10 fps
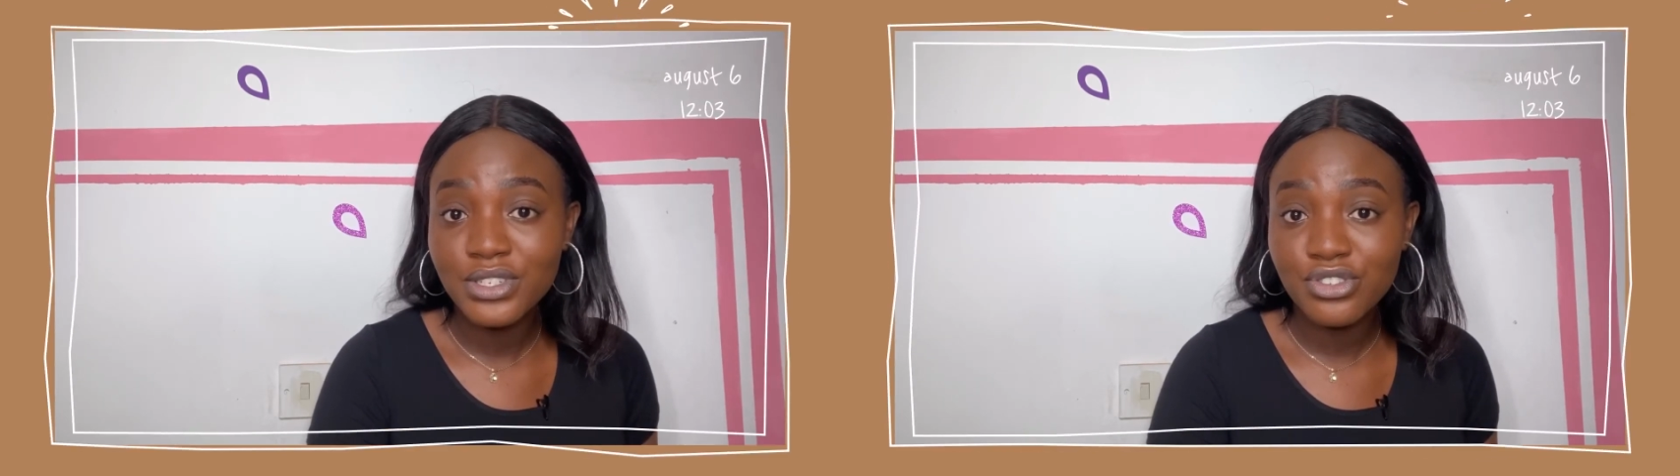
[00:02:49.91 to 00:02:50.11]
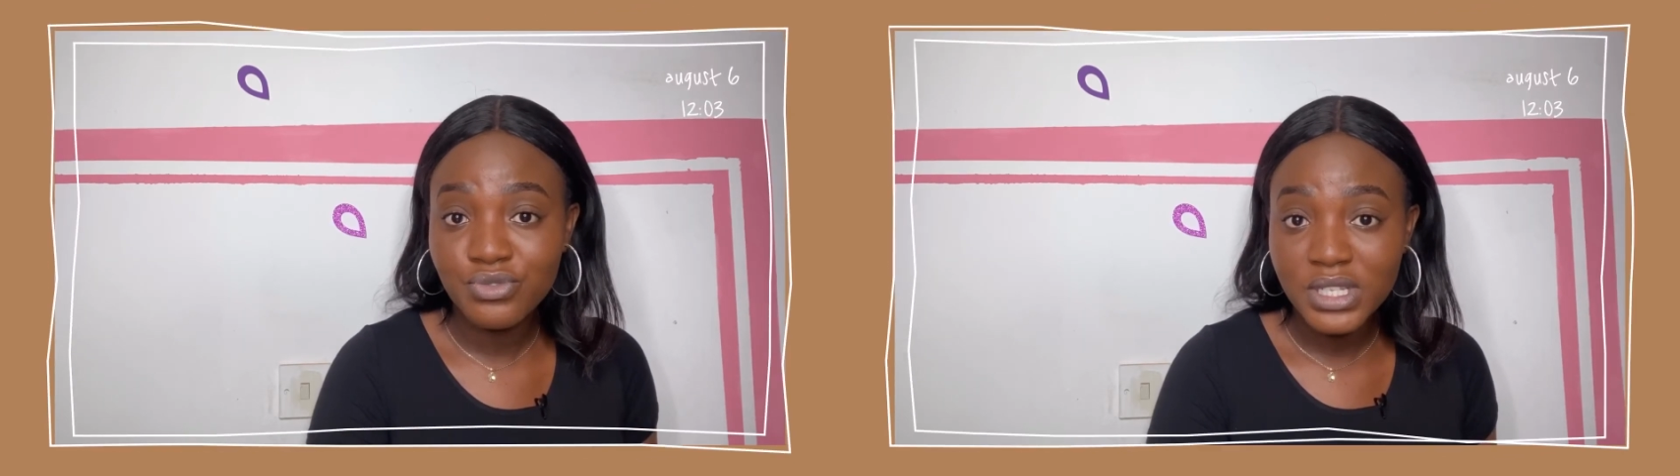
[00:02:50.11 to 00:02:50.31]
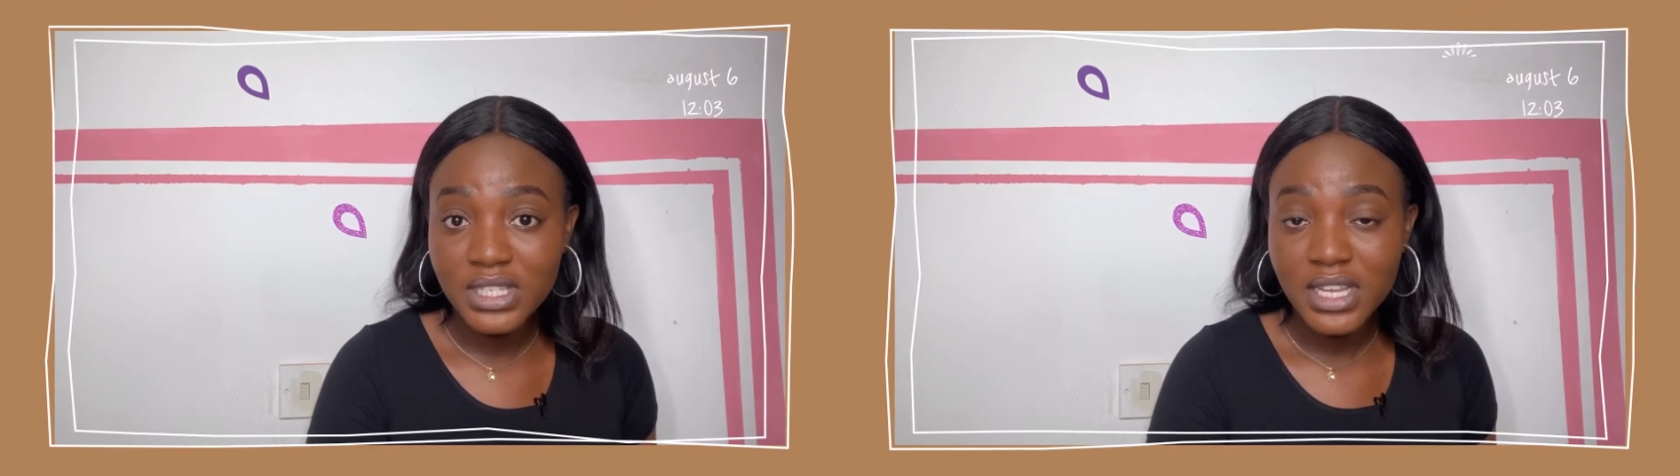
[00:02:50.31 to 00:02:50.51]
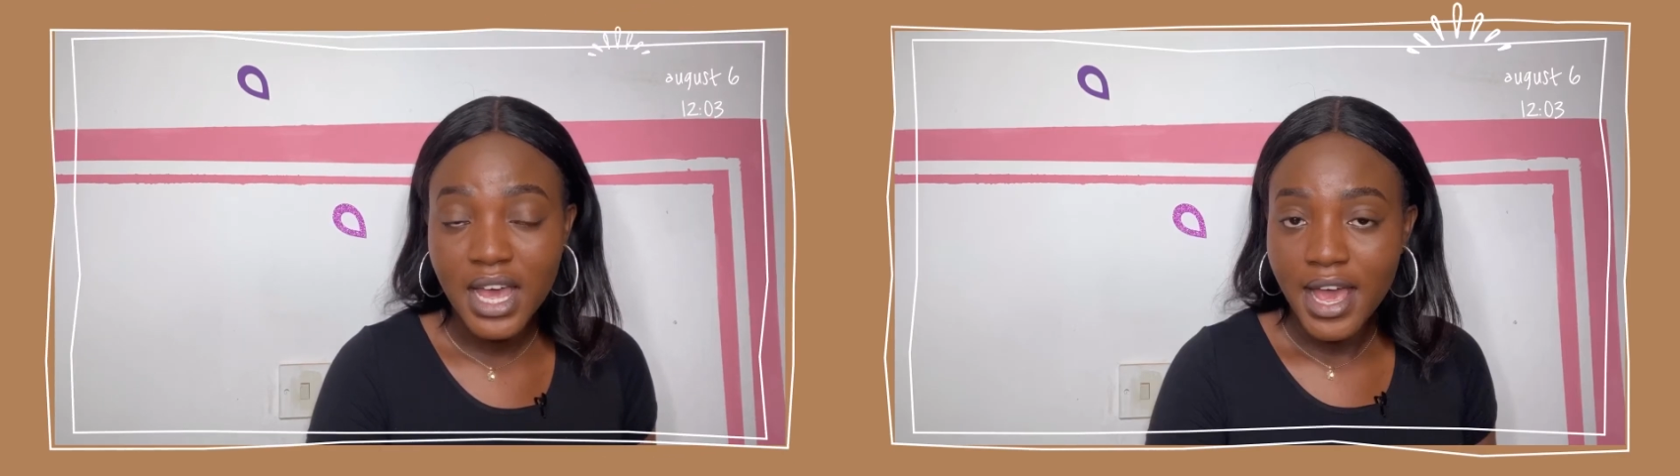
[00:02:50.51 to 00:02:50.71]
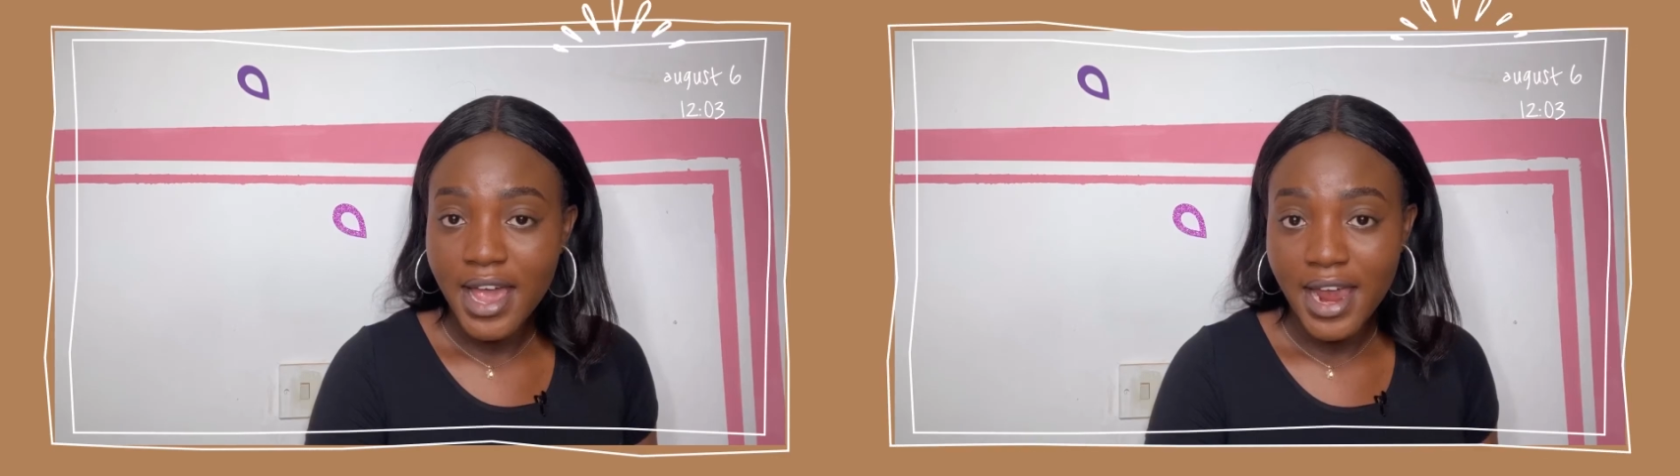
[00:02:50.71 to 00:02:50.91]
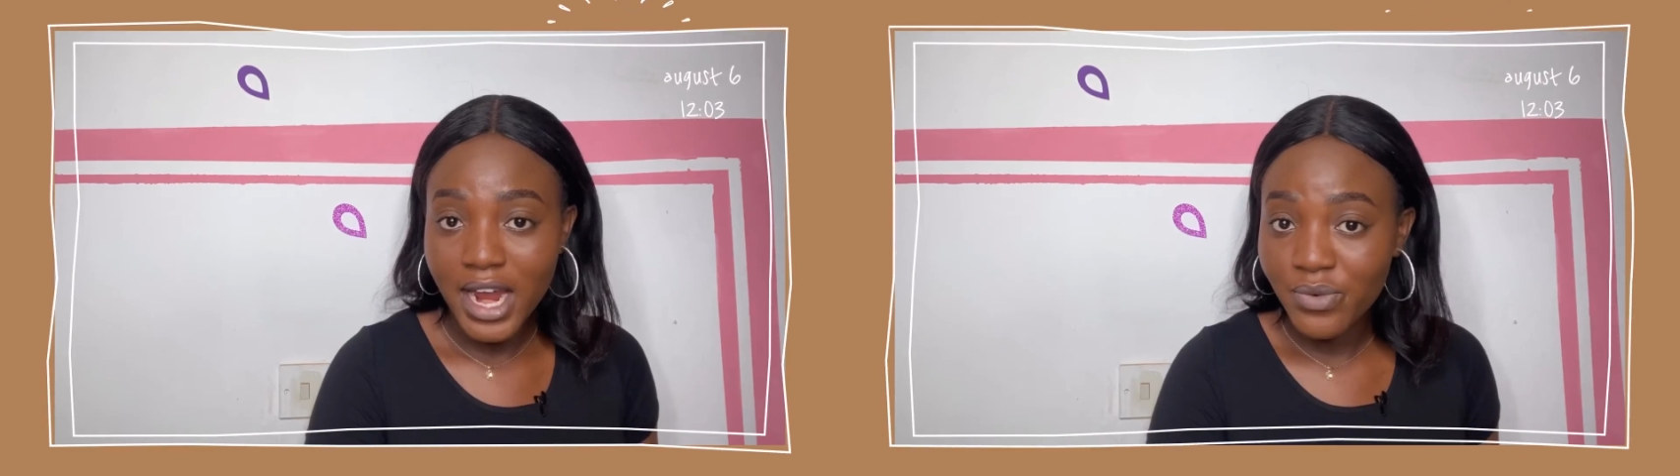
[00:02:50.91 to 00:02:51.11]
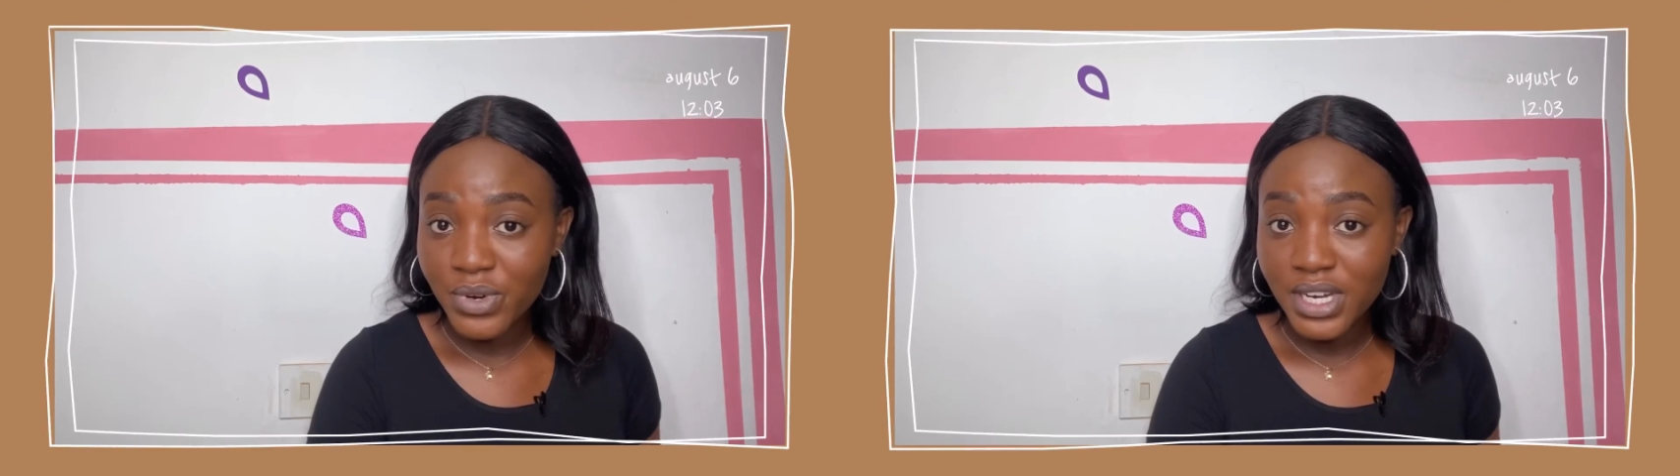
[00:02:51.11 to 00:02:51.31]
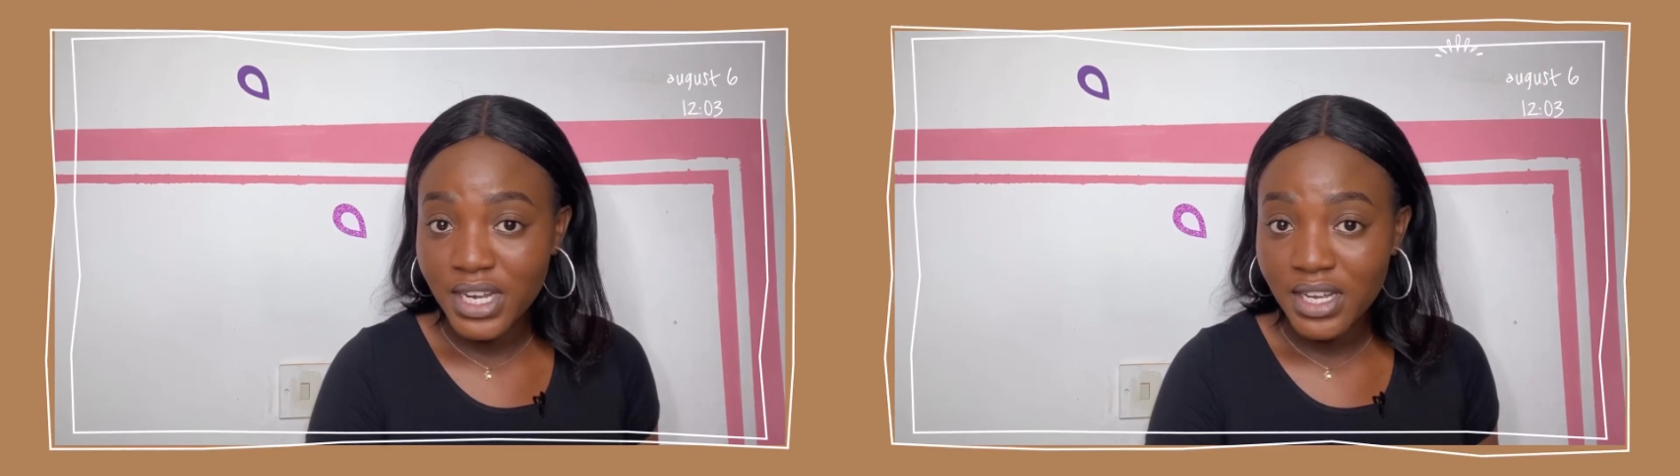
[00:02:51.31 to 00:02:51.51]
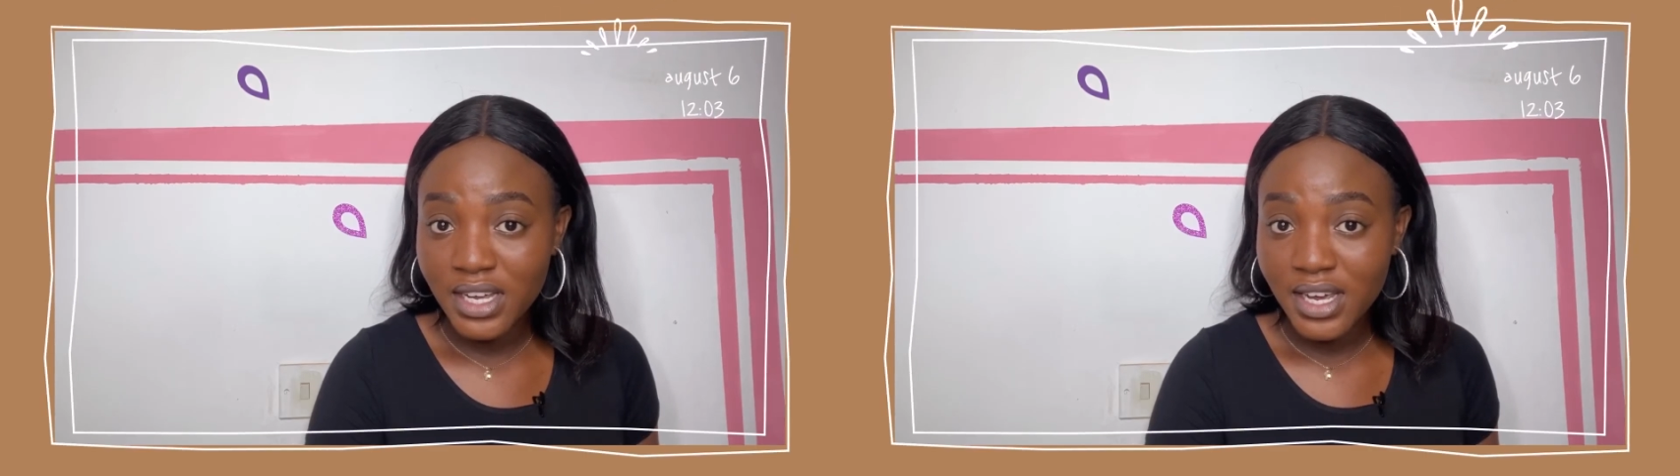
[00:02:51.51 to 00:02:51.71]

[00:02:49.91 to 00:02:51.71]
streets every day.